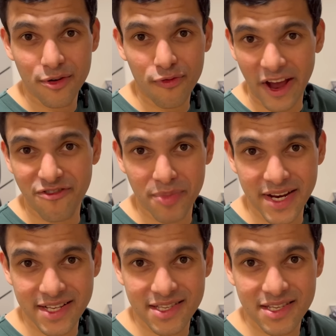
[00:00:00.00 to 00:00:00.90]
5
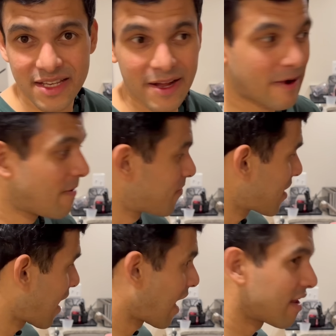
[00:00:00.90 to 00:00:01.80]
minutes,
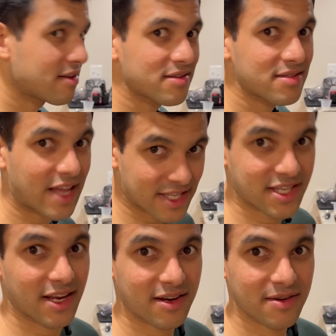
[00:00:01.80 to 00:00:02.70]
and that's
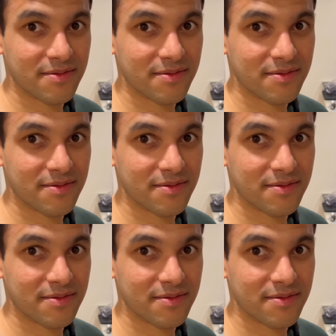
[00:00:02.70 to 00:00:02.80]
it,